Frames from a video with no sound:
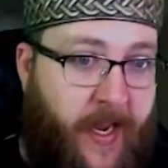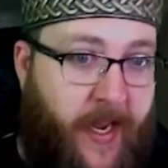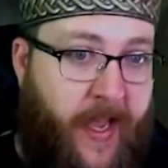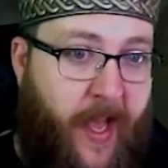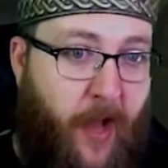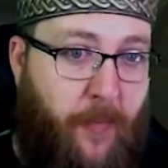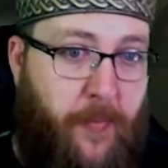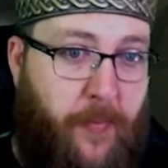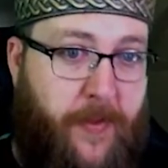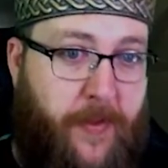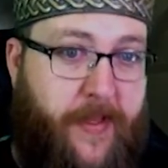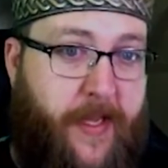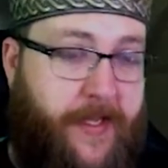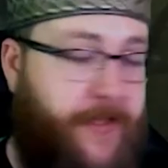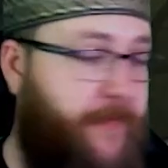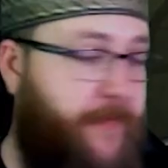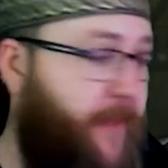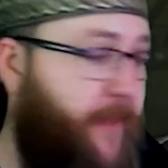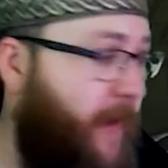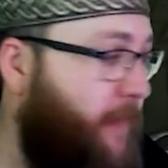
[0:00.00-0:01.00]
help with that
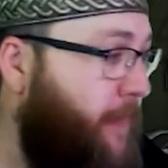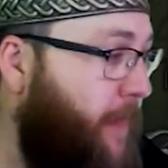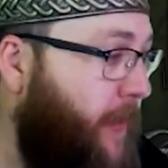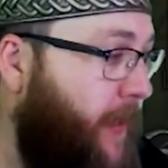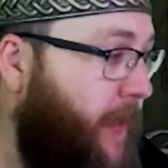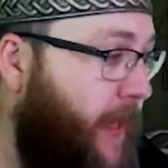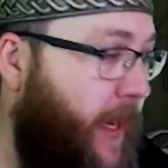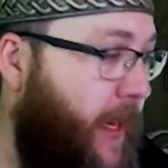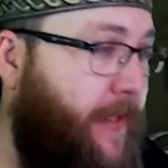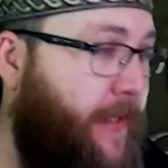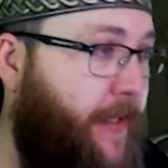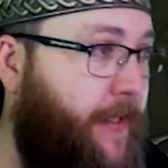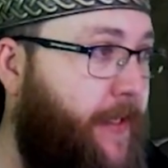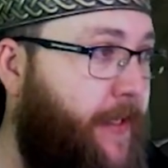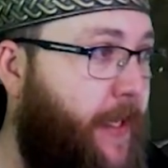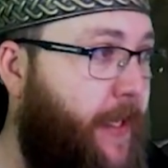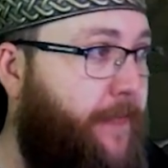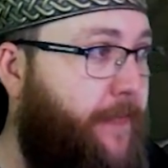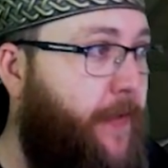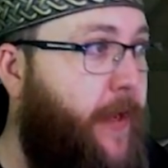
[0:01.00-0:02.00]
survivability. As I
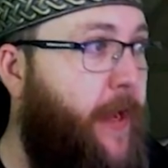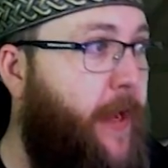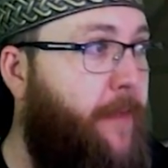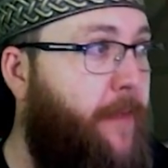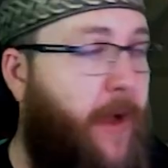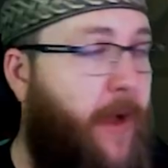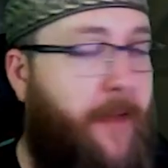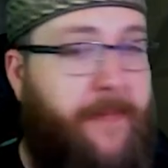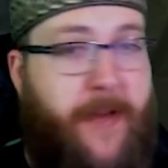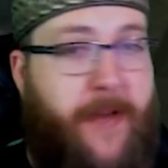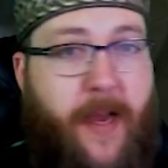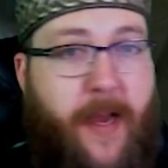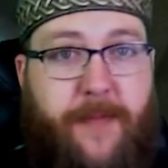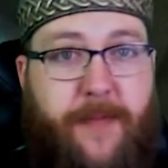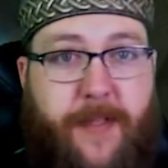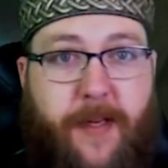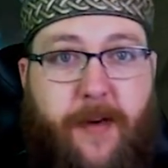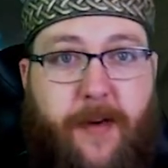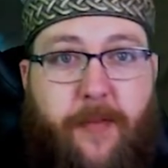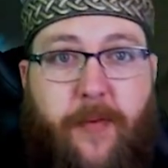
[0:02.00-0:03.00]
said, if you get mob
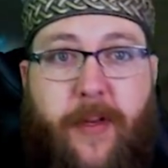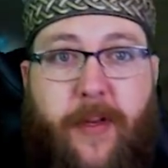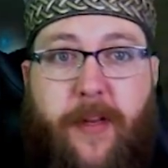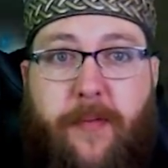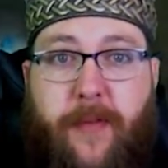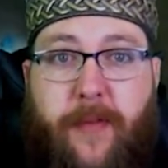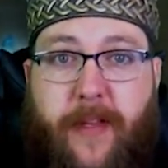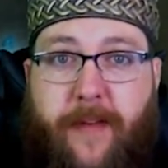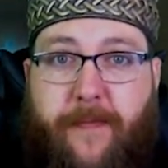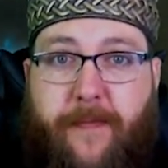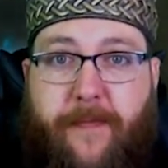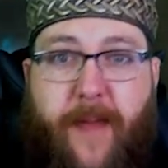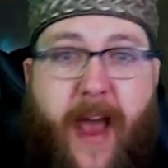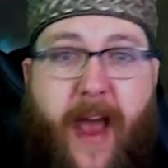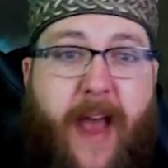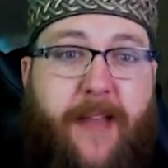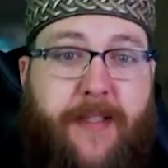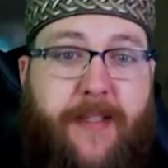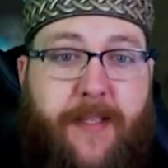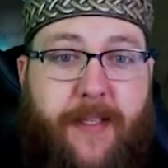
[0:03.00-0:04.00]
types that are really, really
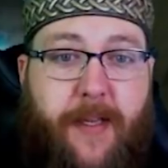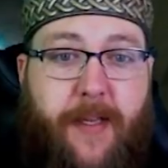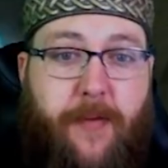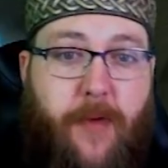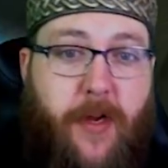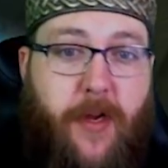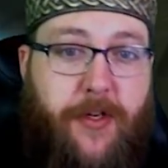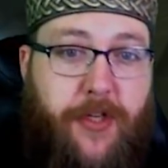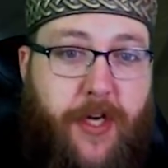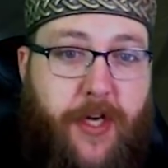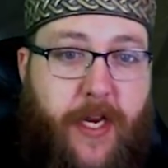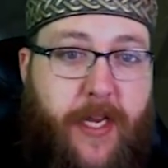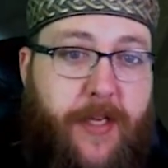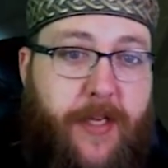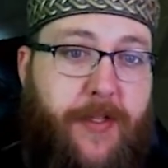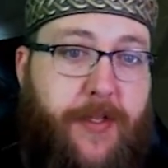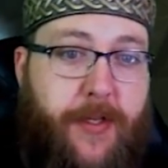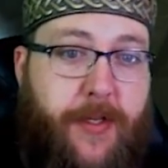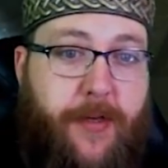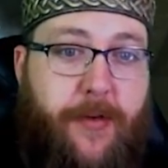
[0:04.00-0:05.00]
fast and they rush
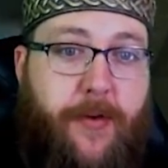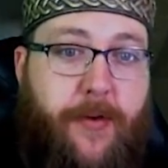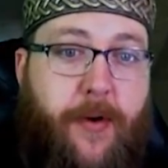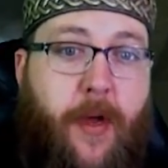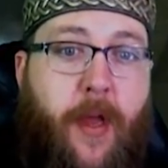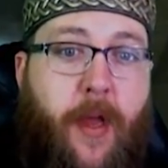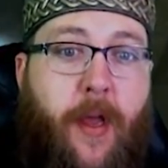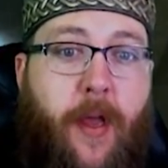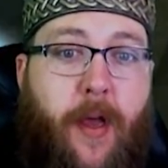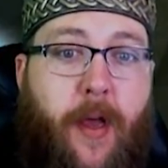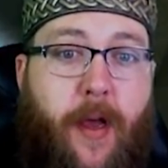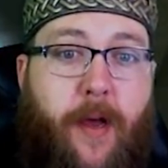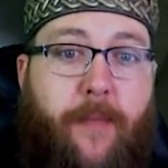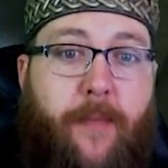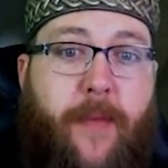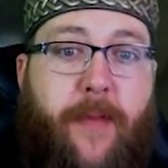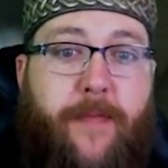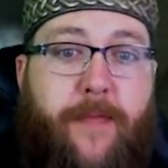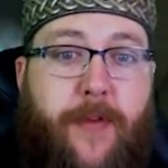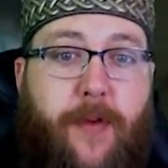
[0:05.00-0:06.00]
into you,
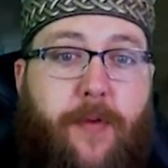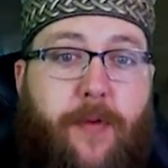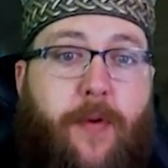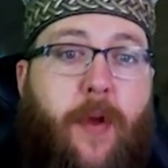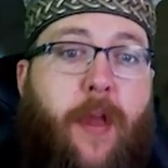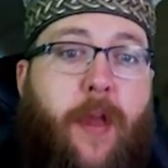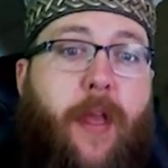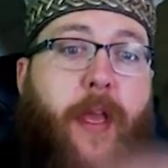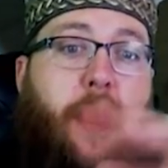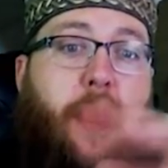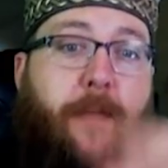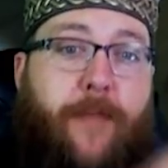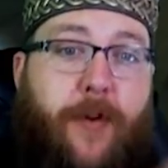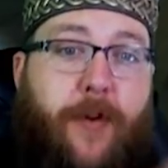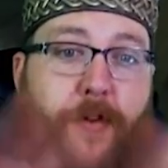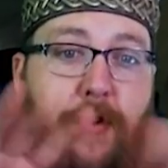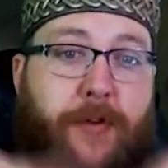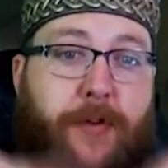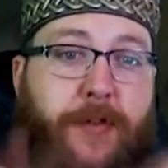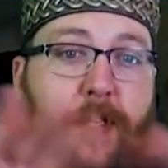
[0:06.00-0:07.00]
um, if, you if
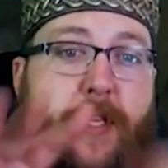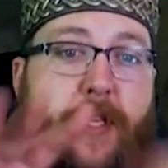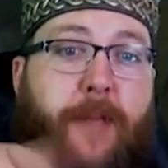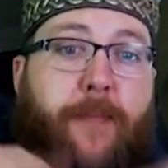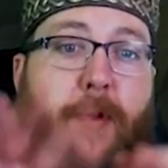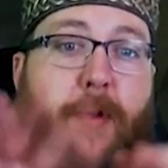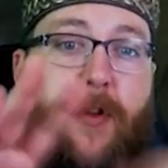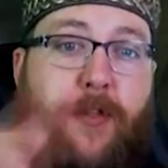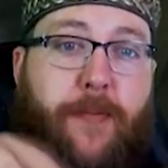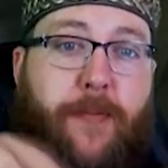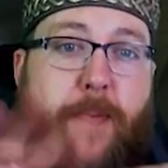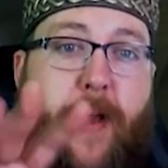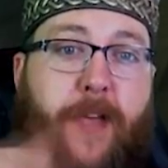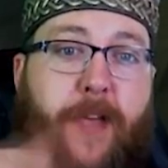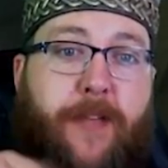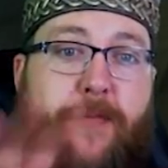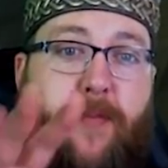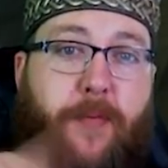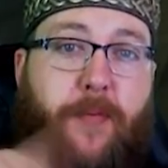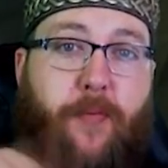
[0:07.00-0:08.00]
you're using the Bone
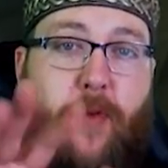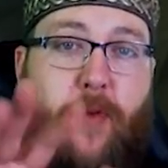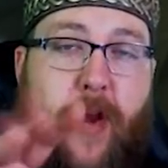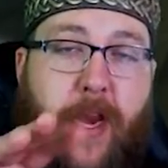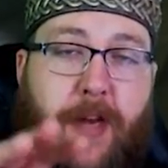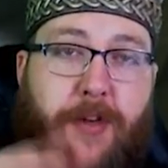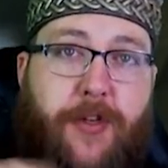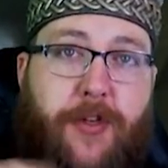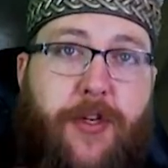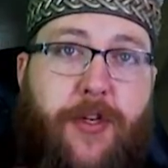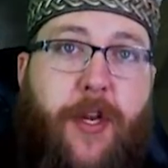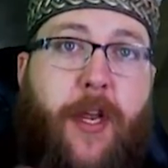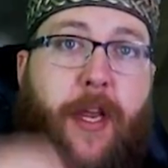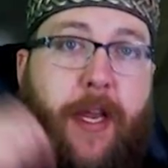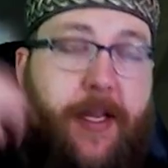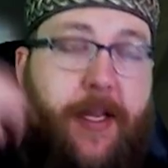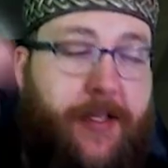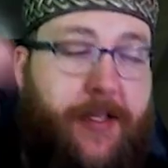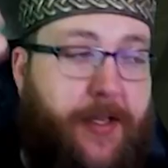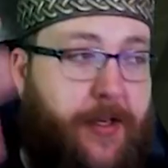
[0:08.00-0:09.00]
Spikes from range,
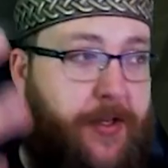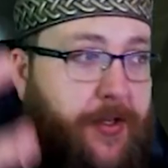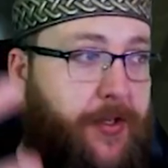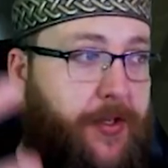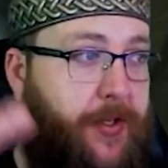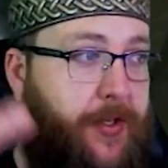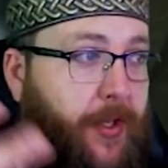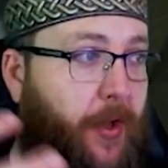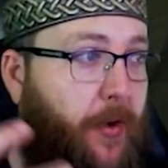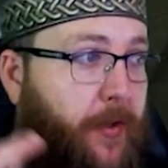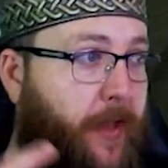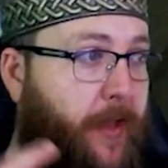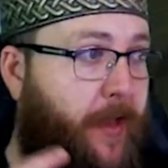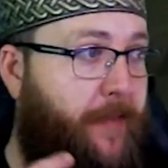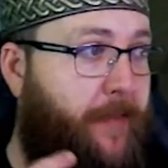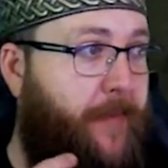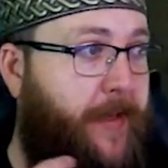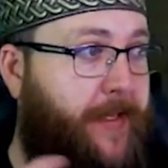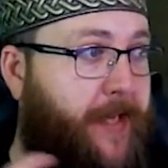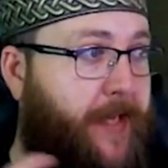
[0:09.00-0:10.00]
it's going to slow
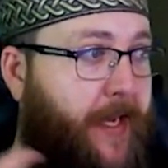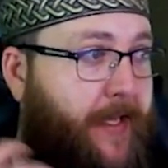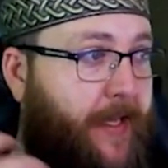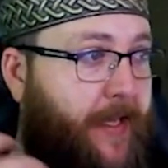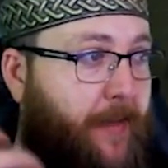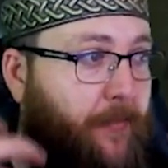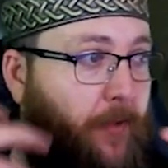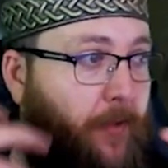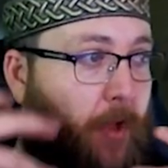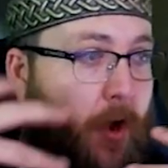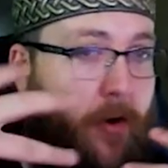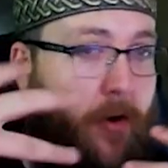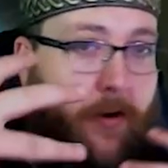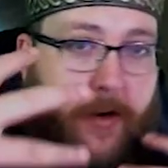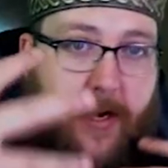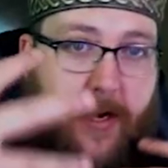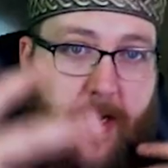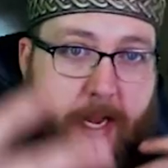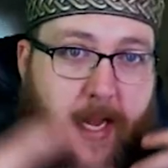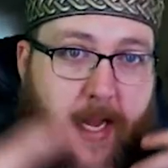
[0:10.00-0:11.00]
them and take them
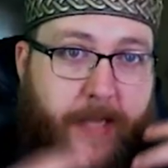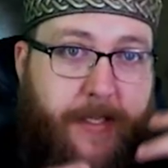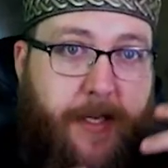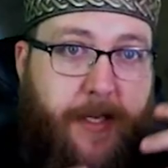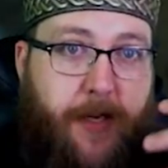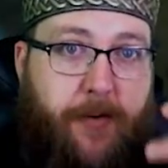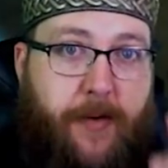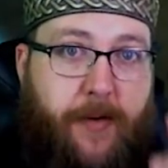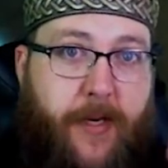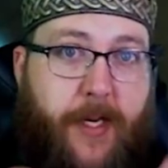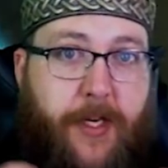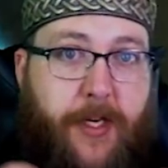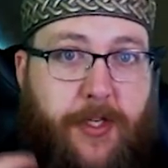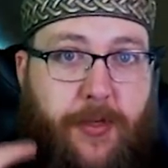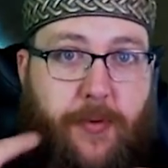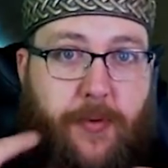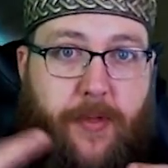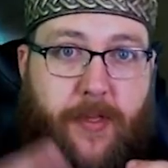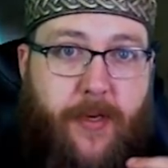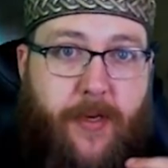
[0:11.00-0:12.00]
longer to get to you and
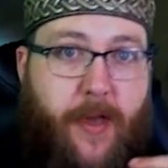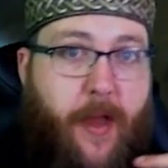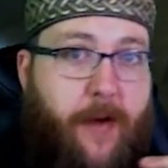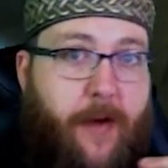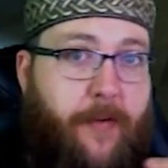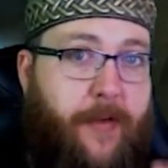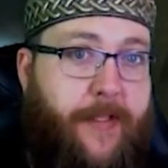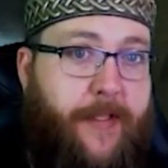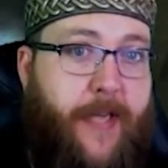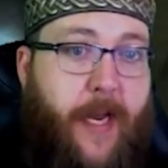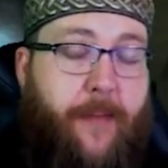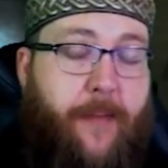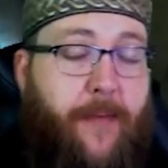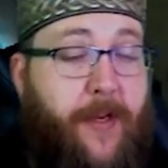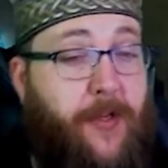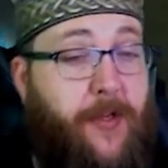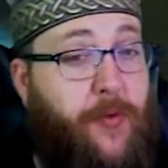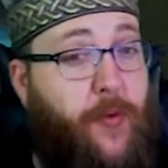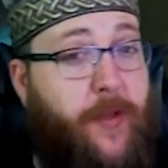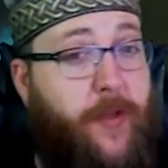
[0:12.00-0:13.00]
hit you with an auto attack
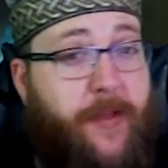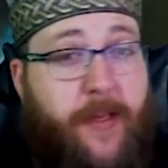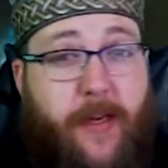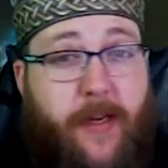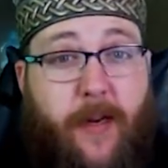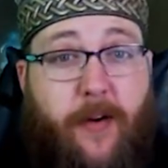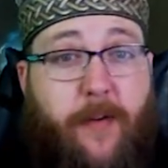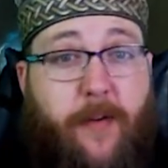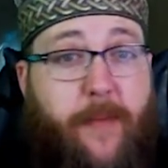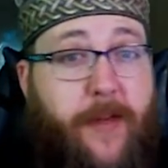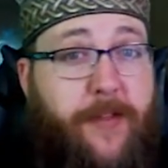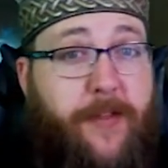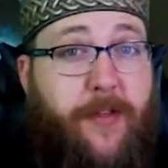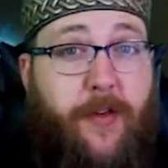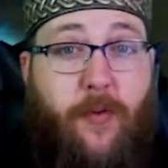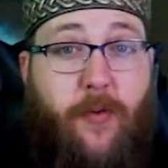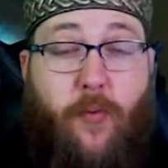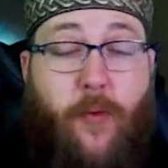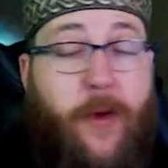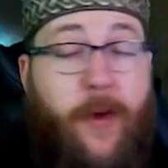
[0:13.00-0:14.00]
because with the
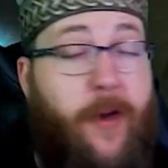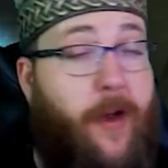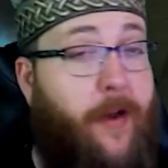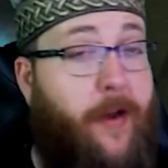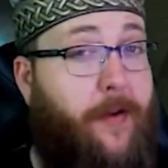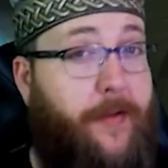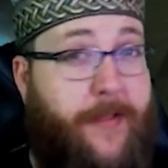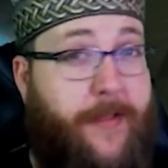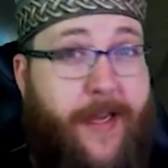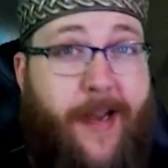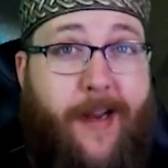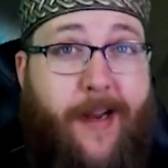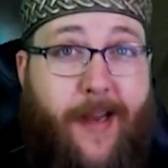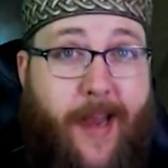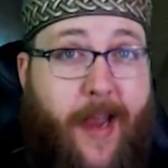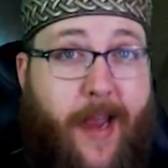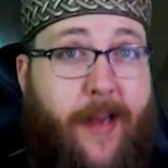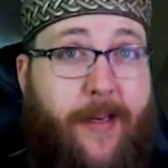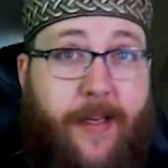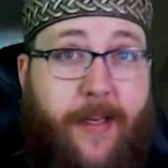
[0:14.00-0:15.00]
Necromancer, one auto attack
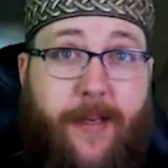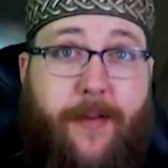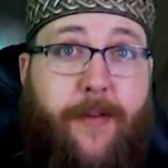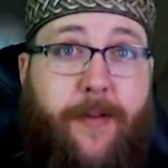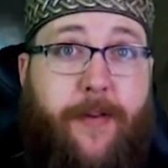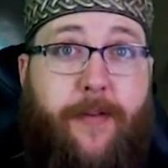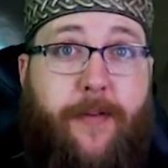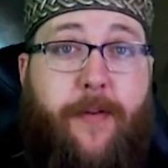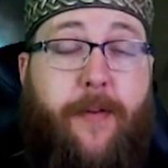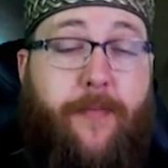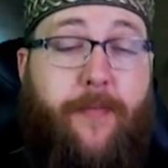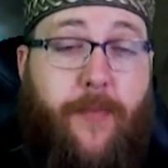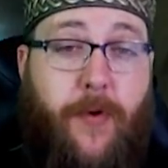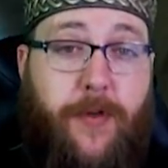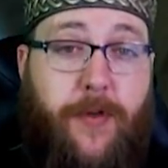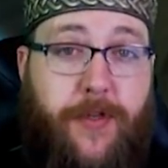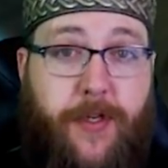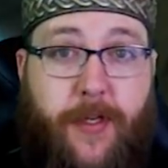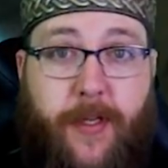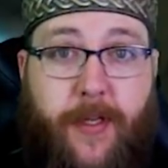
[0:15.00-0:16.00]
can kill you,
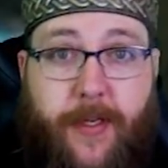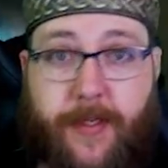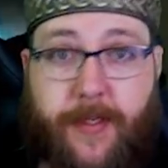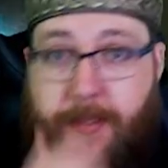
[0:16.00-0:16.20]
unfortunately.